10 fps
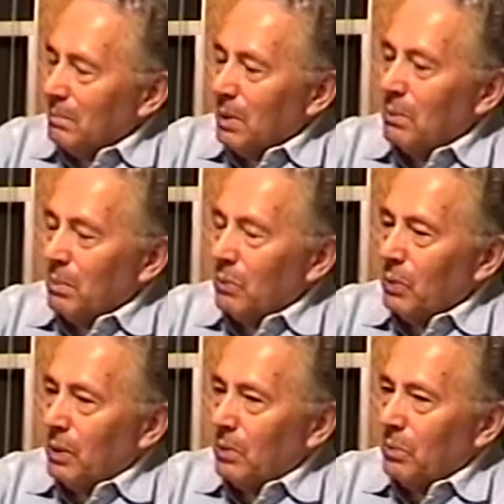But
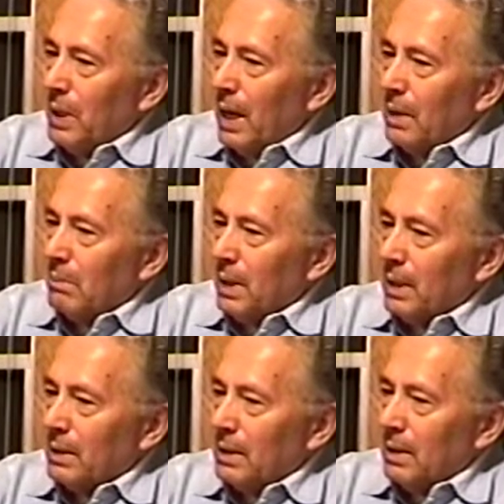we had
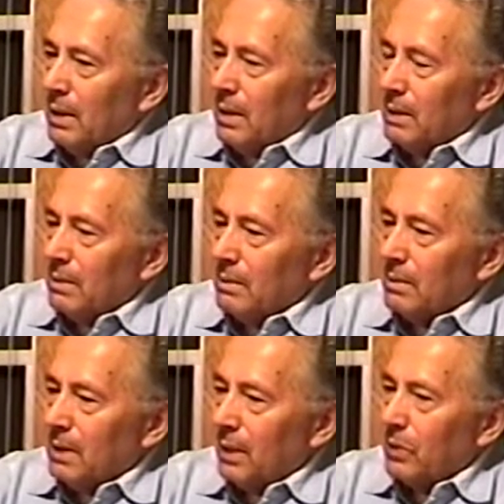about
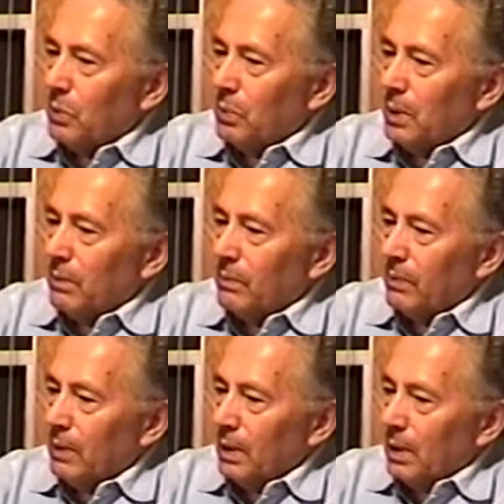10 or 12
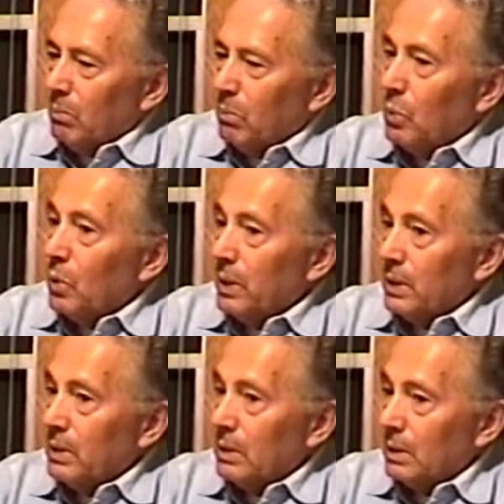
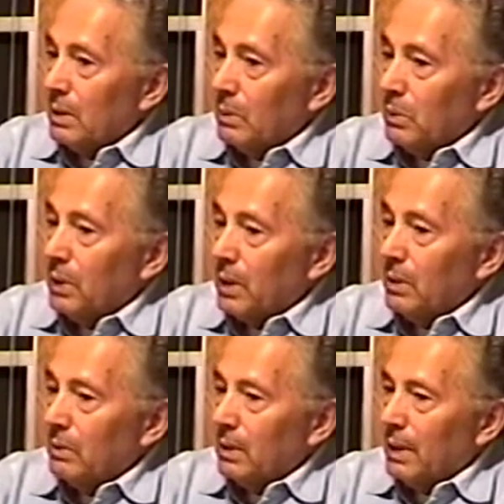boys who were
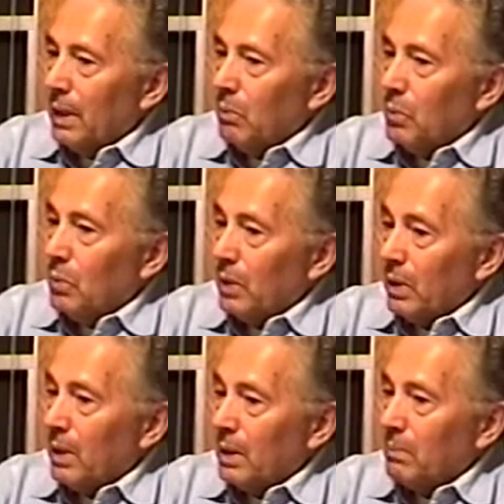killed in that war, and a
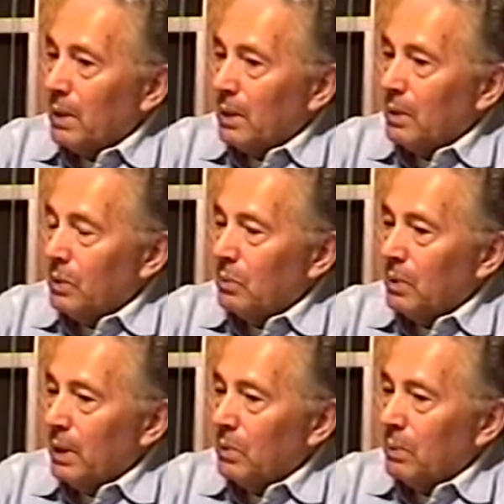lot of them got killed
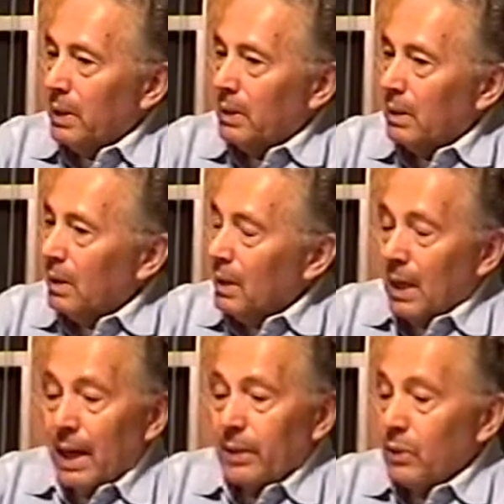right away. And
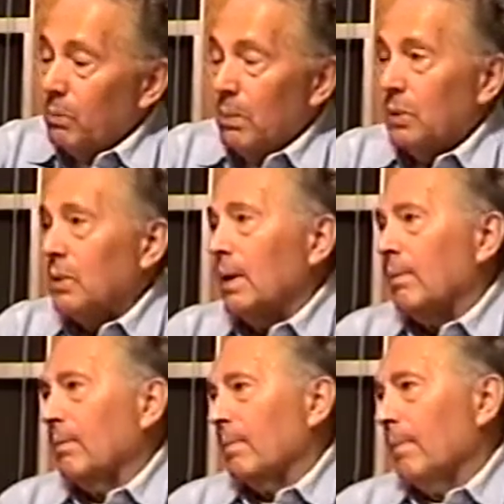I knew most of
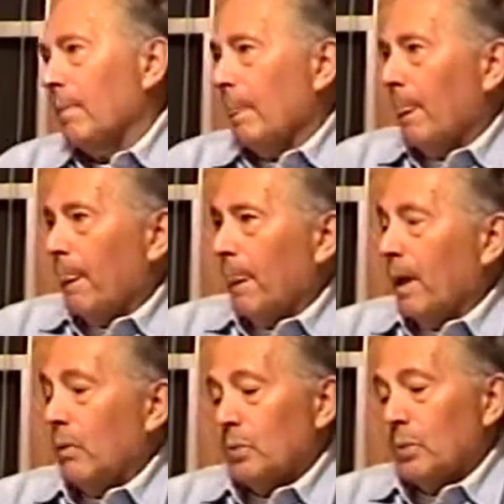them.
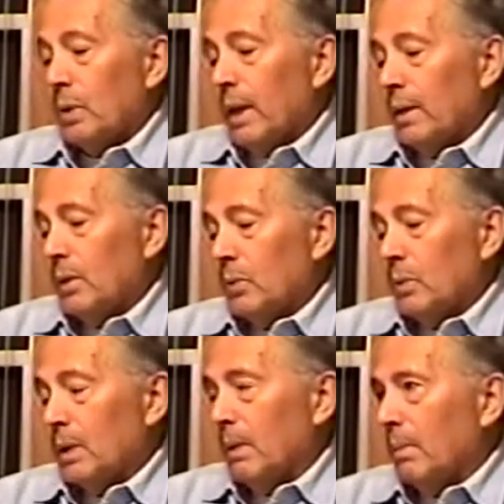I was related to
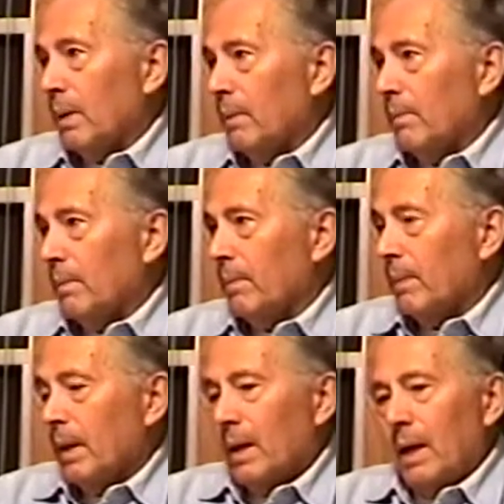a couple of them.
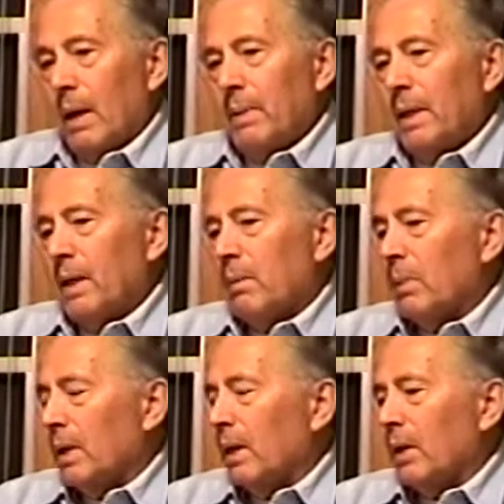I mean, in the
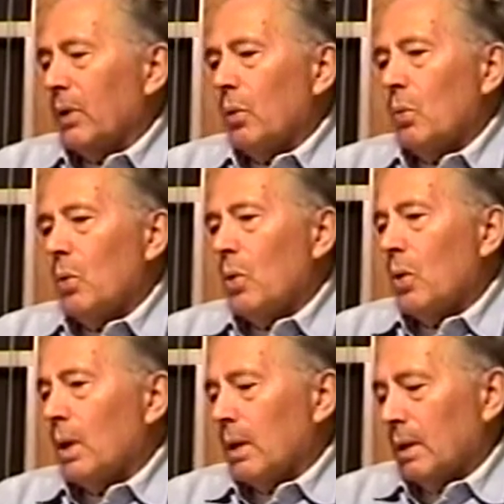beginning of the
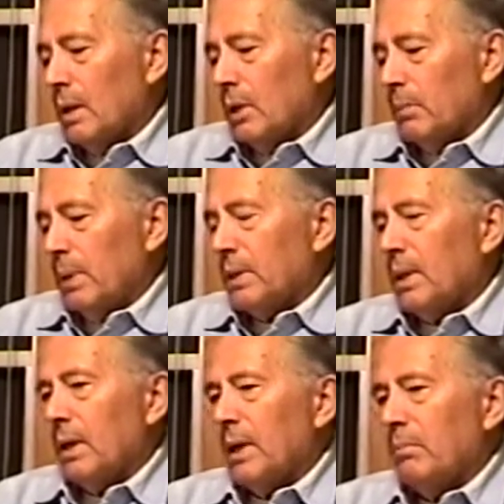war,
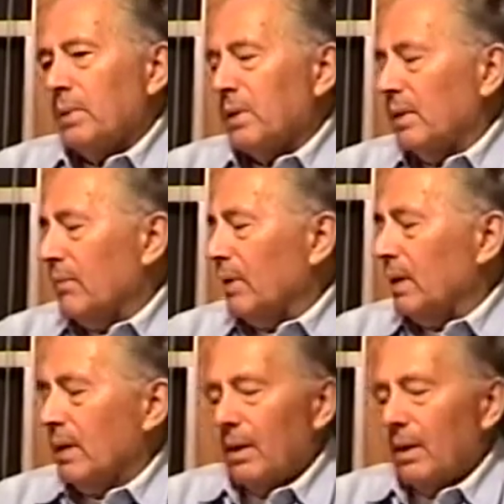especially in the Pacific,